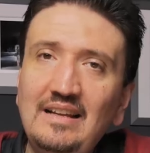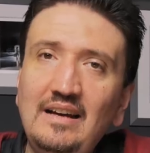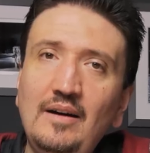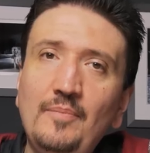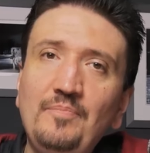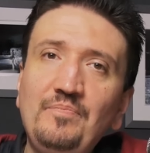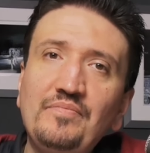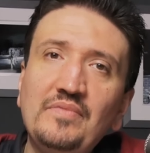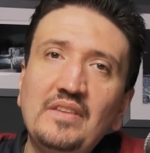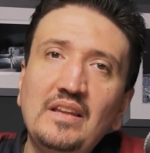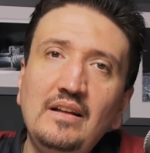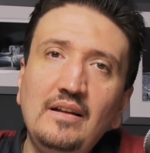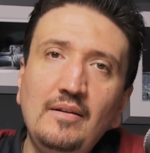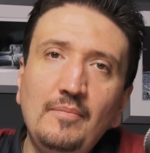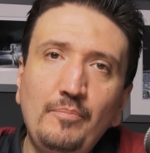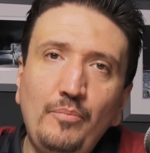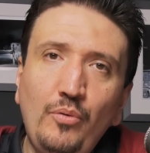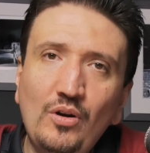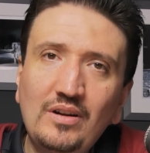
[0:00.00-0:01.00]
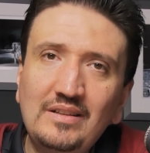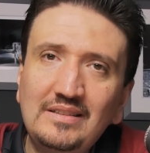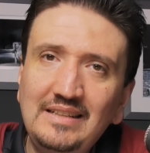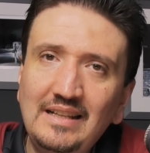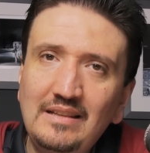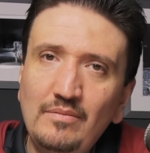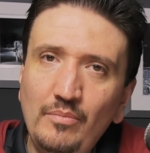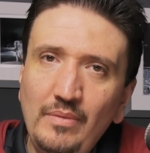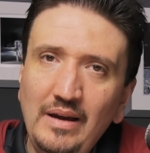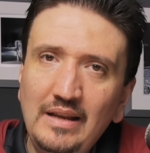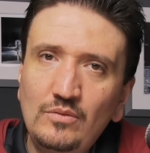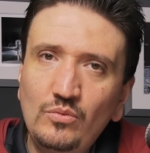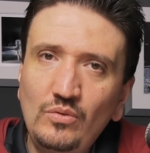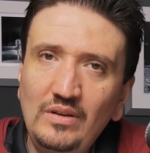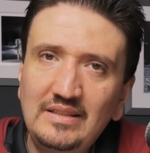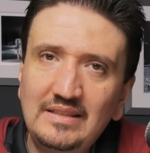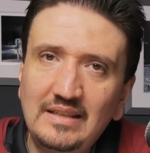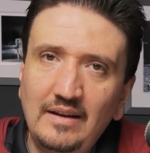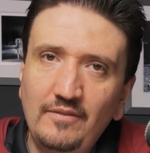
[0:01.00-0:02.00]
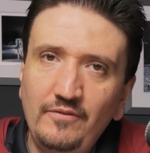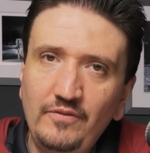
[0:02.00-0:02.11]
a portrait made with a